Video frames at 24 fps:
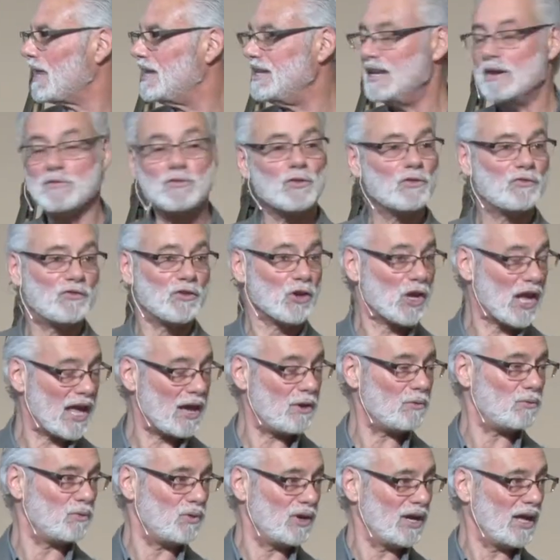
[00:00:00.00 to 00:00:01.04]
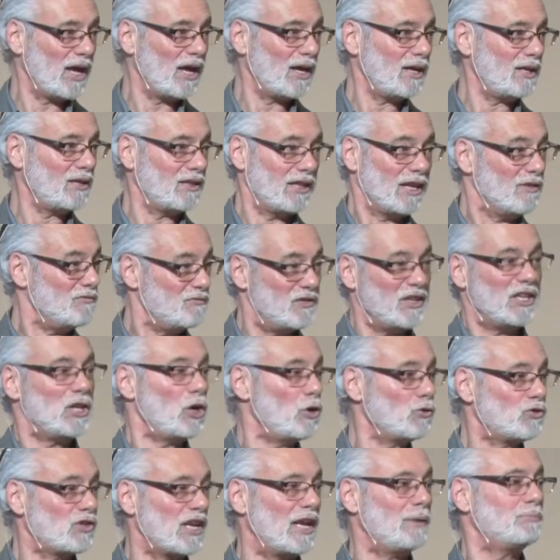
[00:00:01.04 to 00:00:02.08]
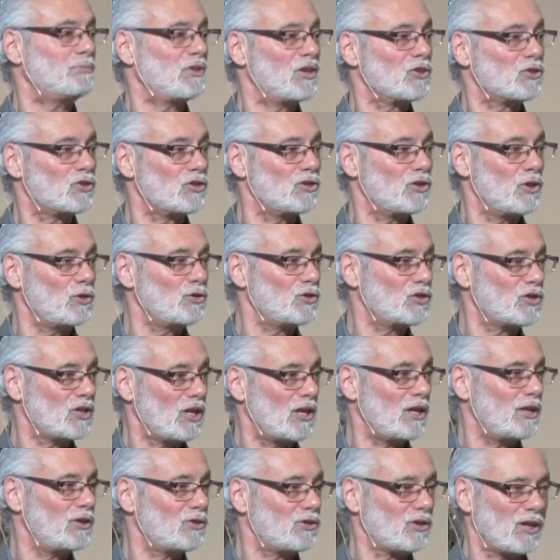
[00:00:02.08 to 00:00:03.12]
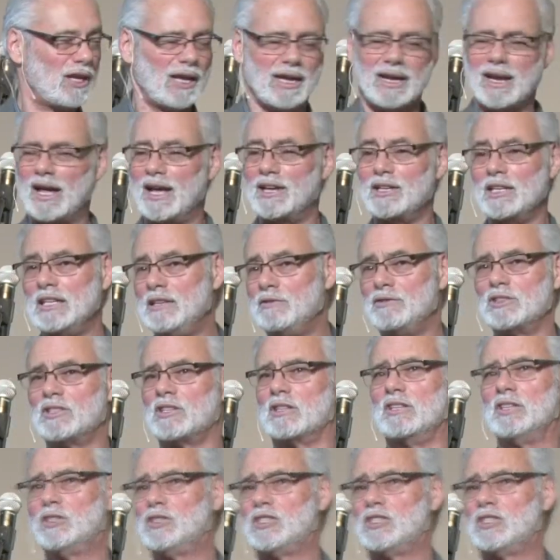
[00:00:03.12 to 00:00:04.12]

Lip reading: Never forget when they videotaped us in those days, and I even to this